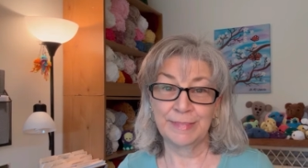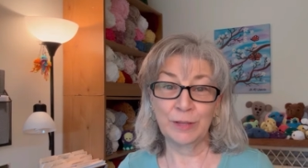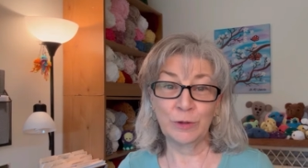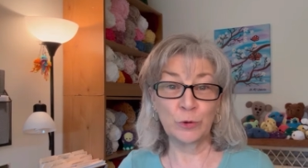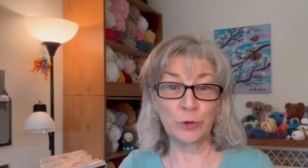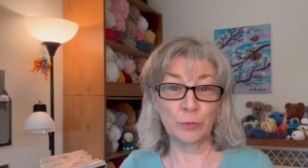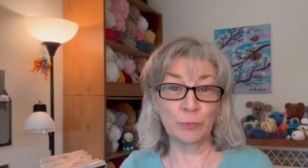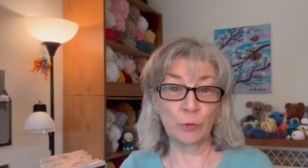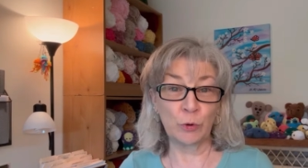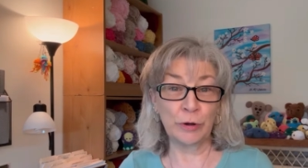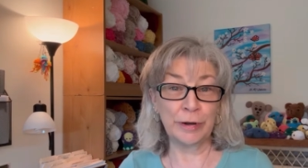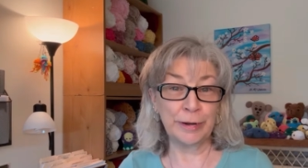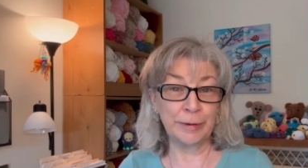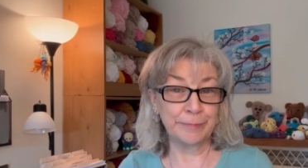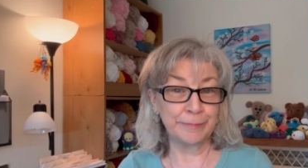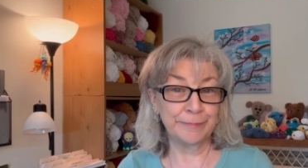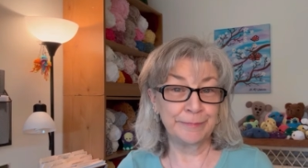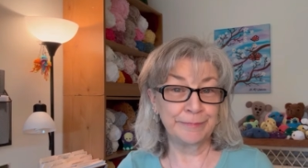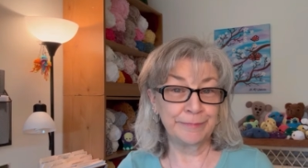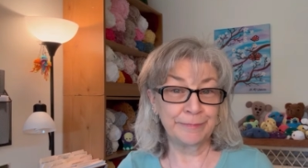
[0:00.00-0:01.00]
Good morning.
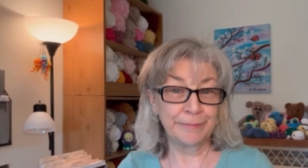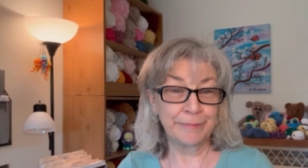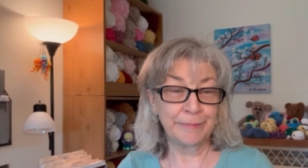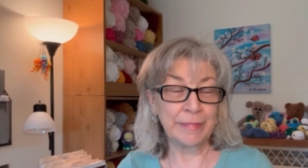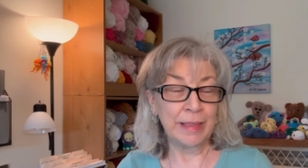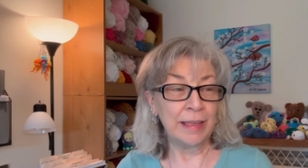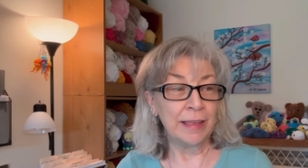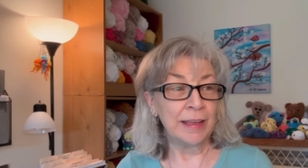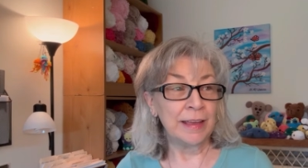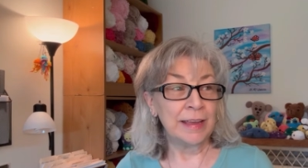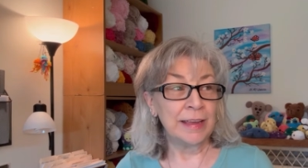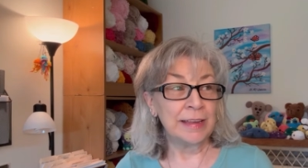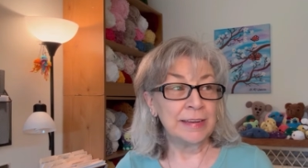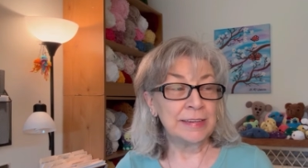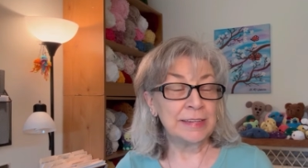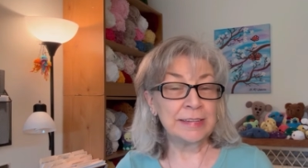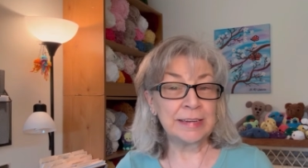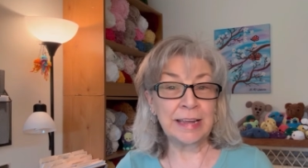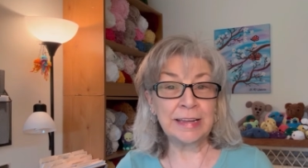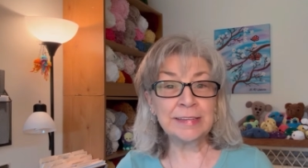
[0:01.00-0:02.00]

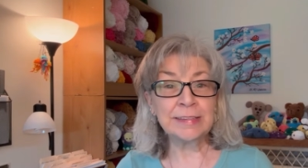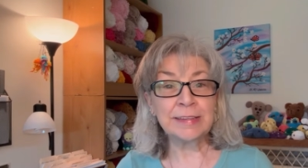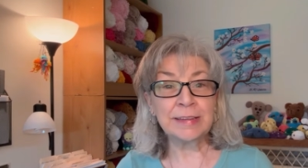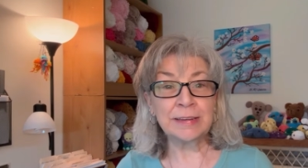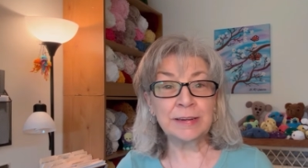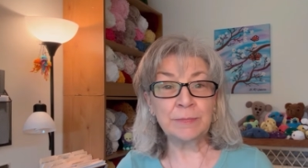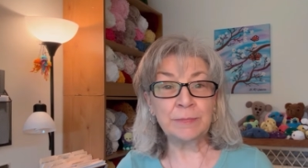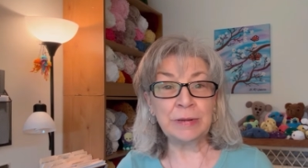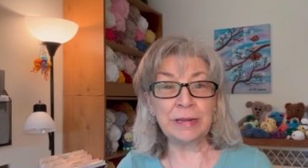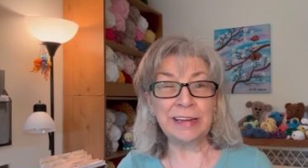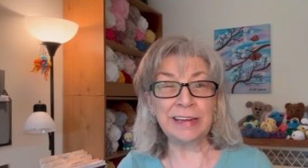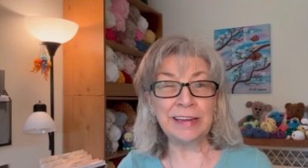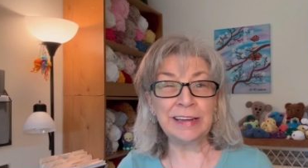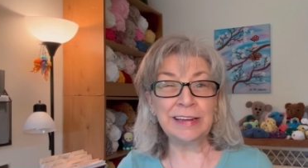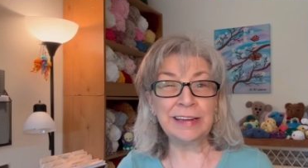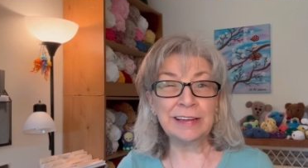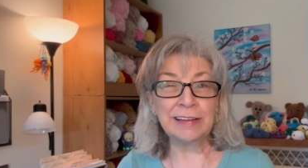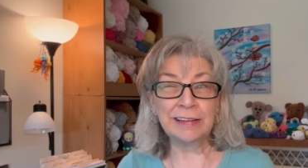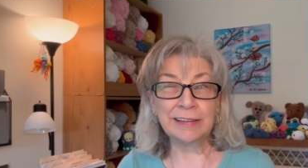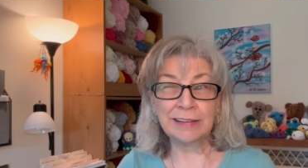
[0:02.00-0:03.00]
Today's going to
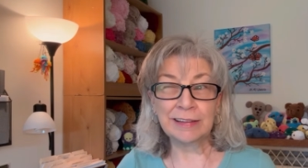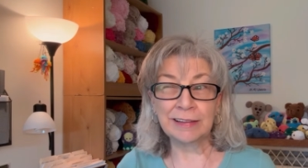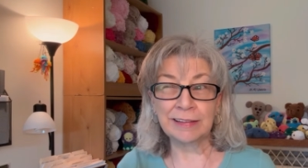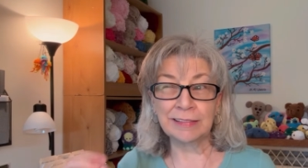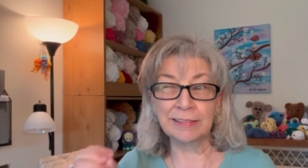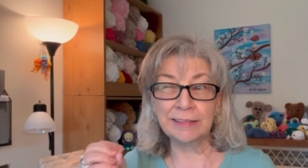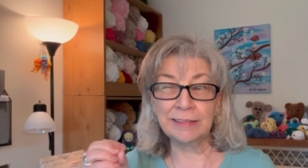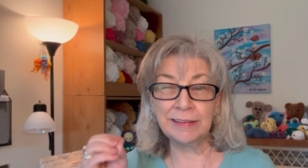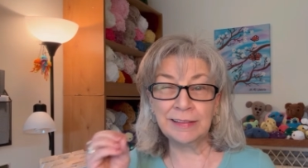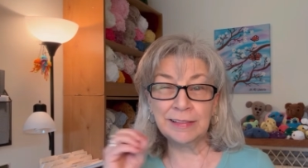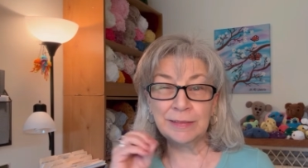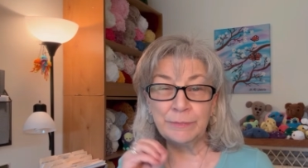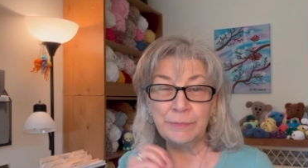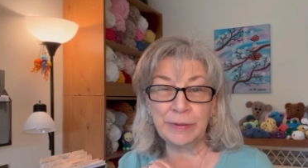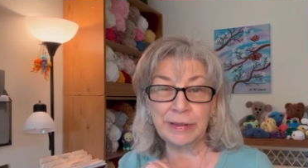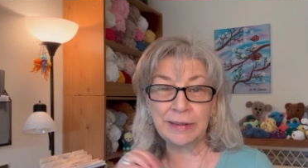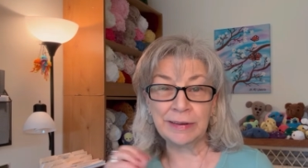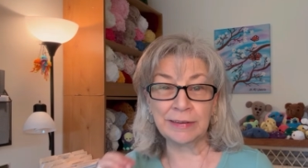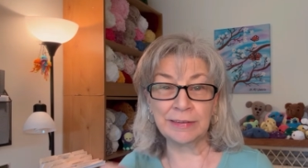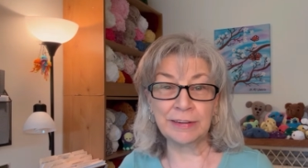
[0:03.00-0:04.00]
be a little
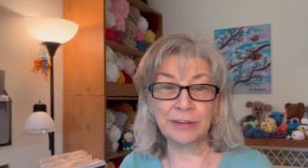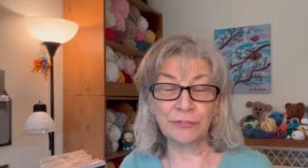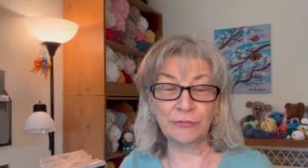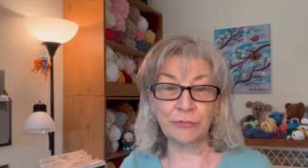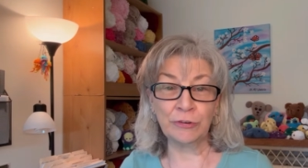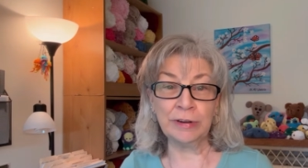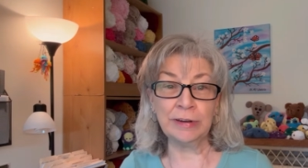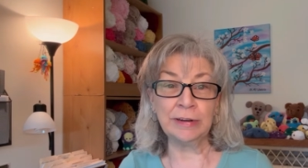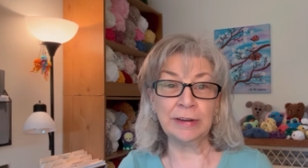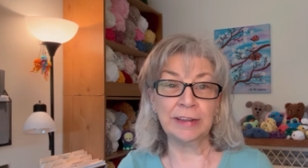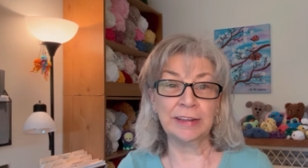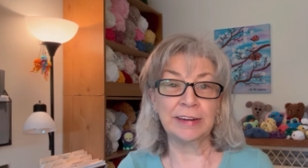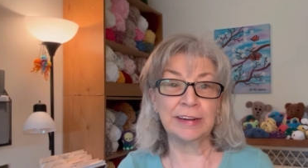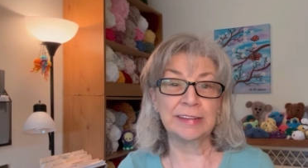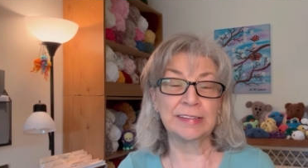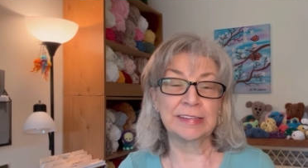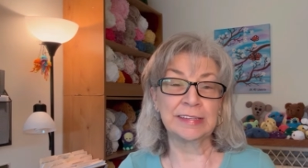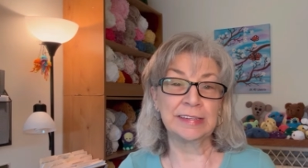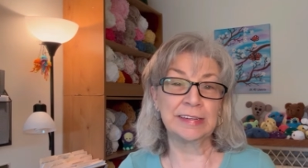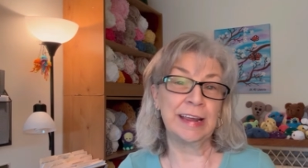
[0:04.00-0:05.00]
bit different, and
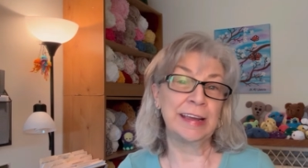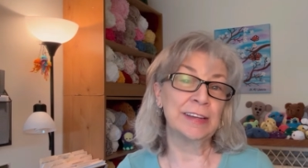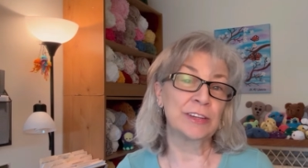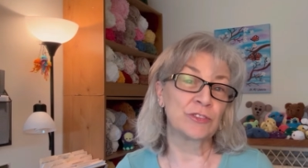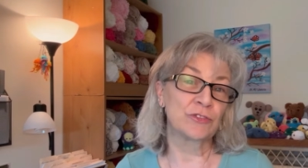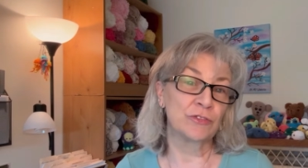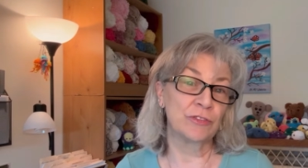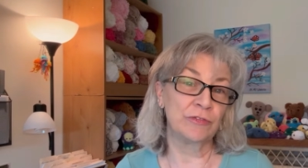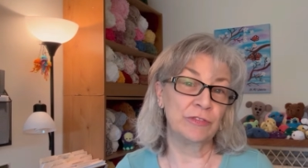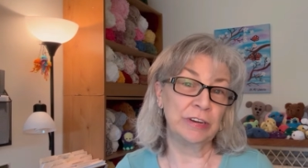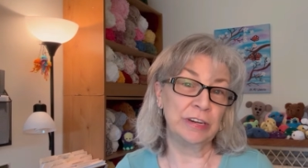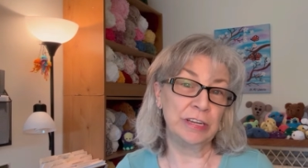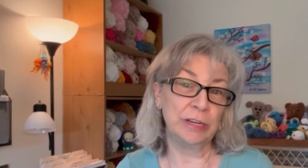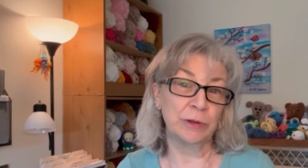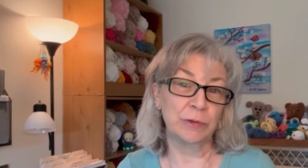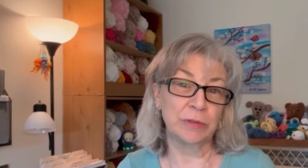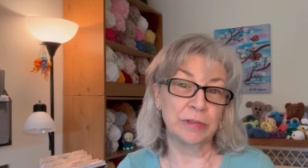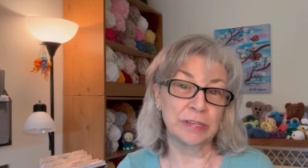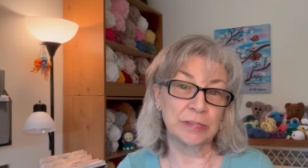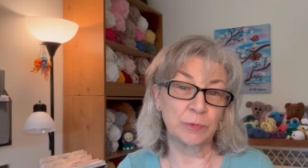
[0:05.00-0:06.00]
it's an extra
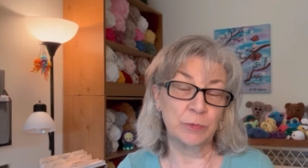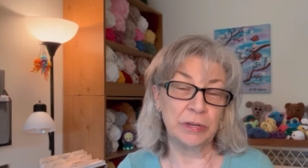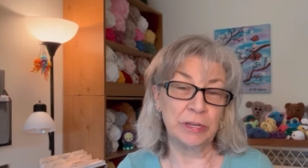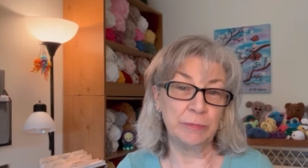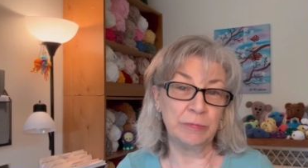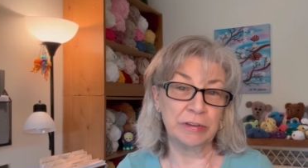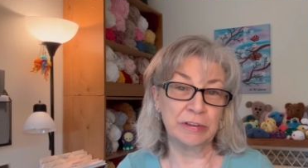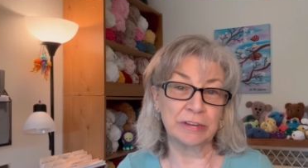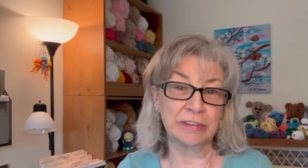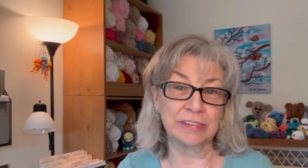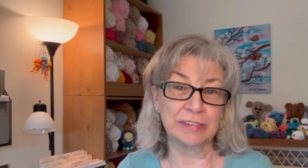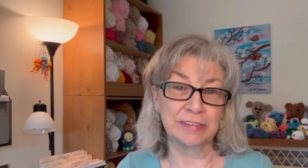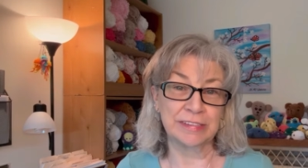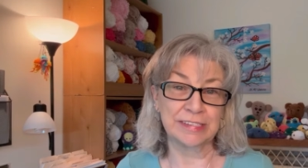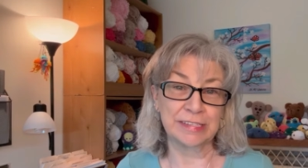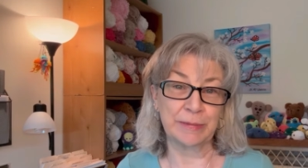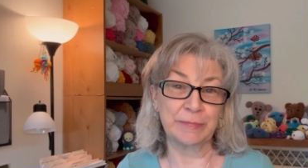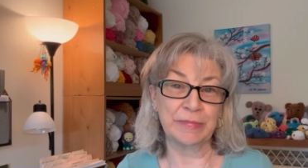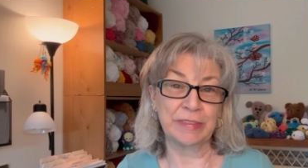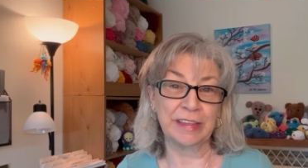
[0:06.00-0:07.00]
video this week because there's
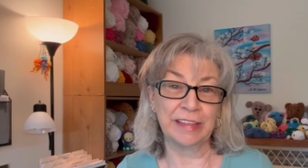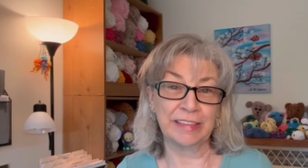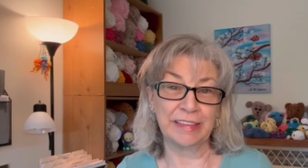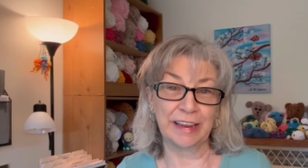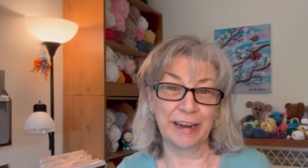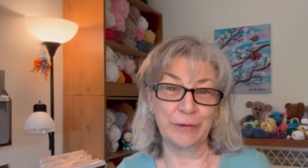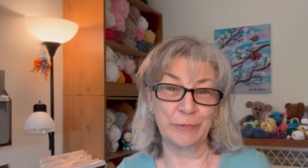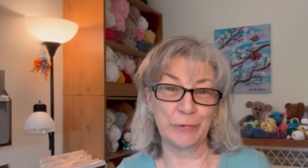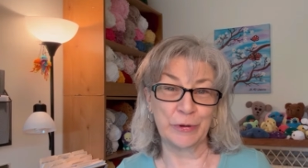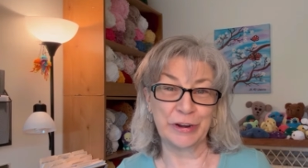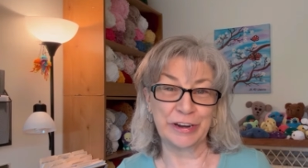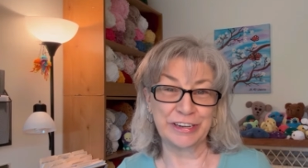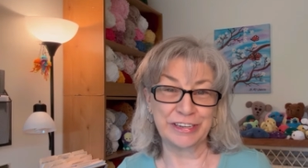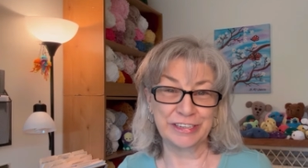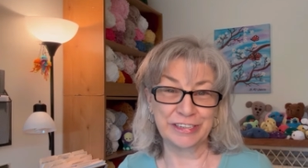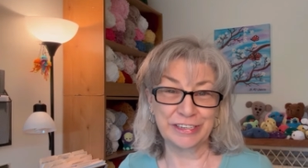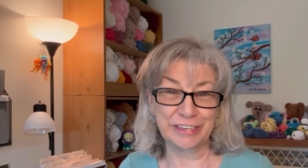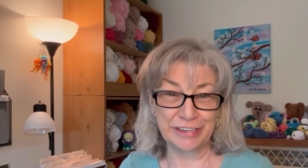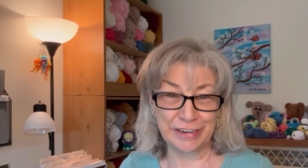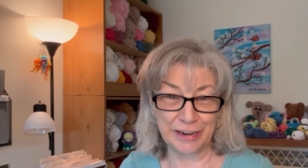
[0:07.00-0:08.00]
something that I wanted
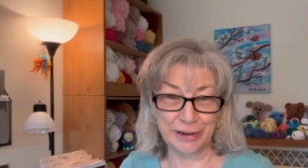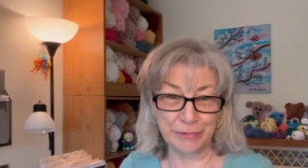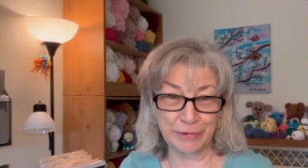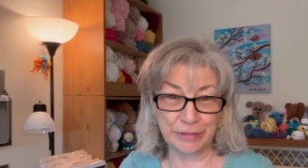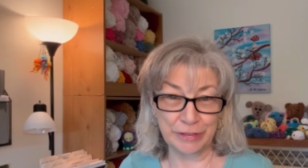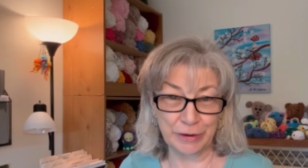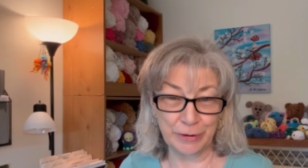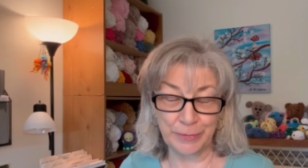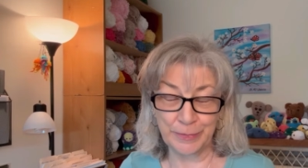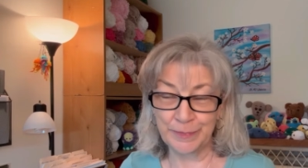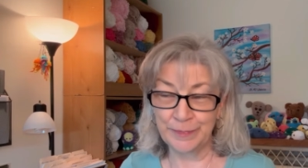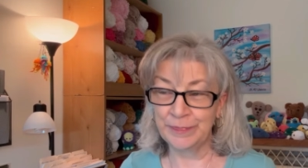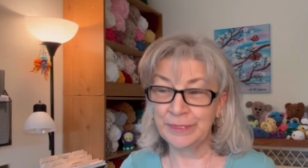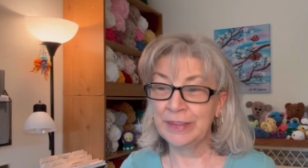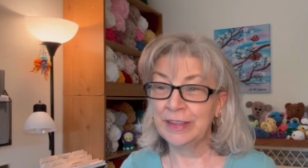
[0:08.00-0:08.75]
to share with you.